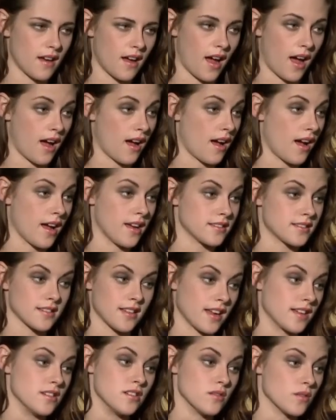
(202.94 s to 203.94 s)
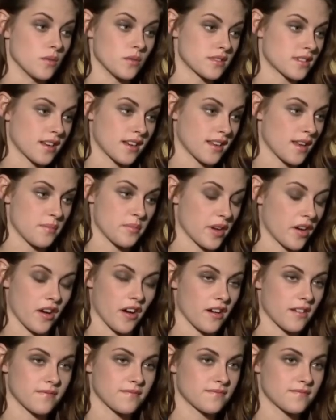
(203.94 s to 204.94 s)
I knew it was going to get
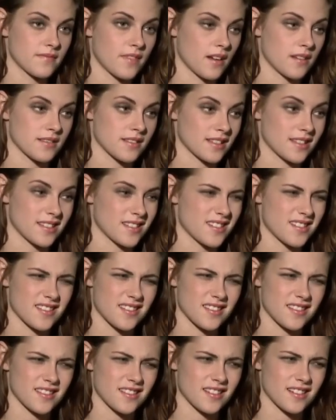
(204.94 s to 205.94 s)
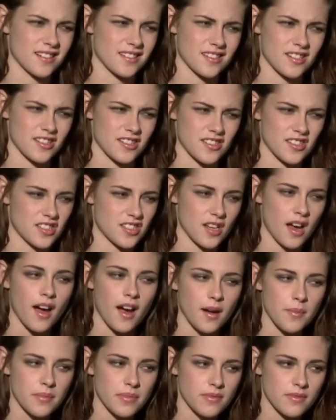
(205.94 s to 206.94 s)
bigger. I was like, this isn't gonna just
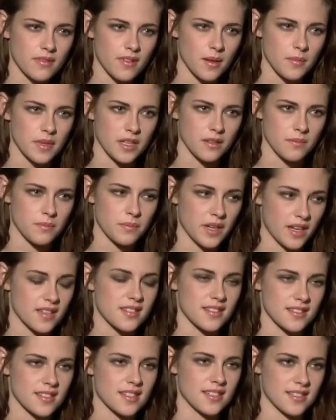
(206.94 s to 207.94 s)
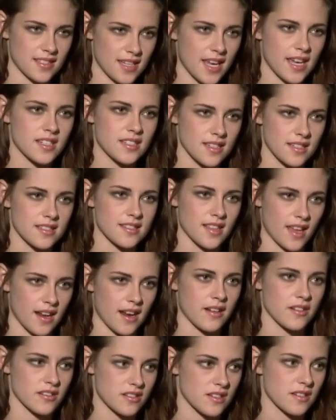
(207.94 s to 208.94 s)
stop. I mean, because it's contagious. That
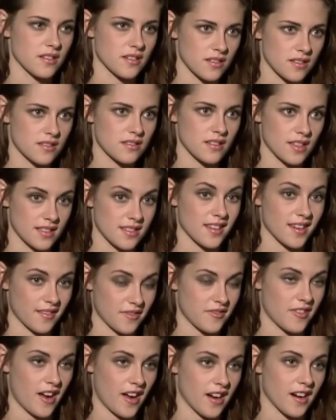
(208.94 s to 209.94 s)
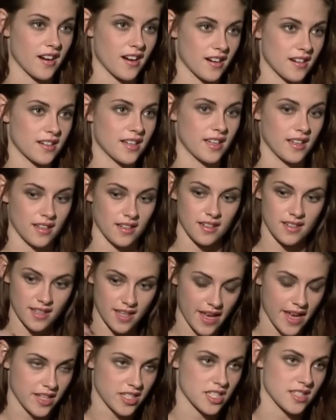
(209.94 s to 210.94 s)
energy it's like fire. It
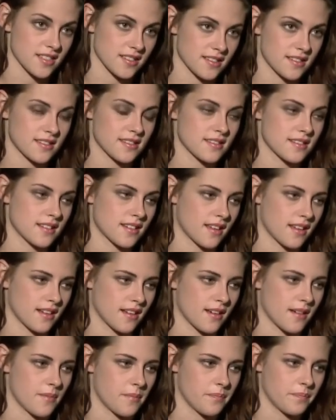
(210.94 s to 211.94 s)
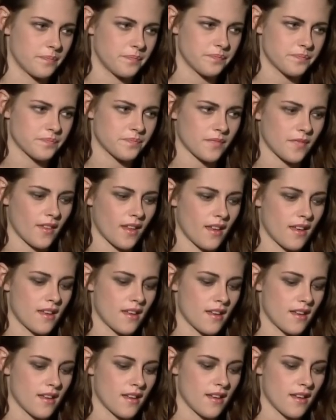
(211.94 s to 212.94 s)
catches. And I
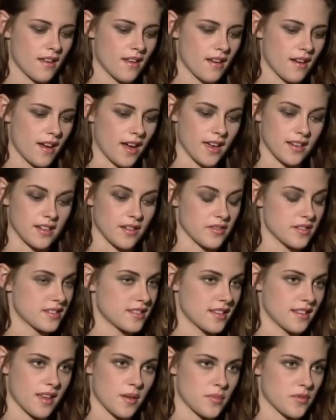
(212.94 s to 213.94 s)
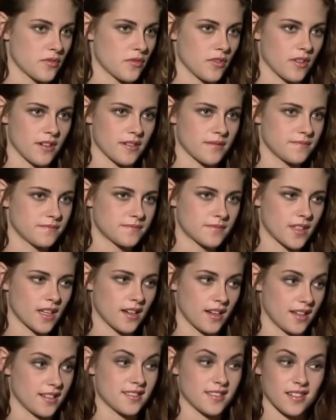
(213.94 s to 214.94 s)
had never seen that before.
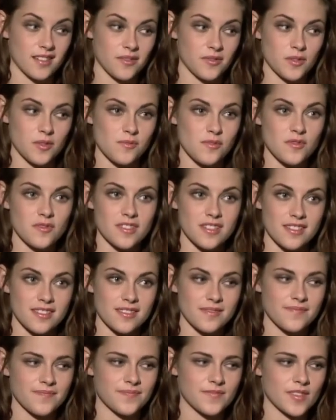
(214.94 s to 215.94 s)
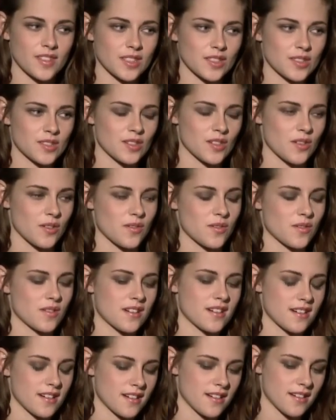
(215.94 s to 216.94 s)
And I had done a few movies.
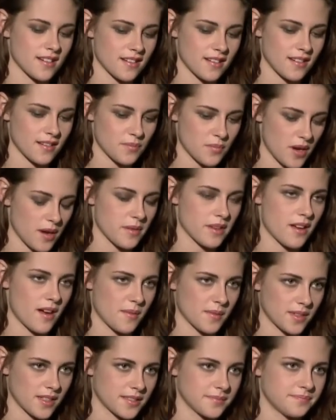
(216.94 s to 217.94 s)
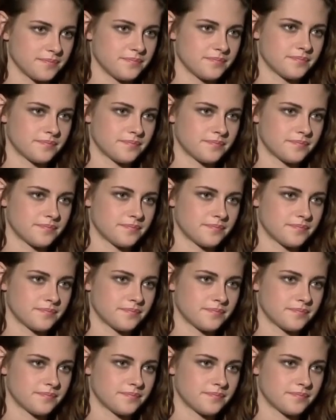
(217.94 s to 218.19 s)
So probably Comic-Con.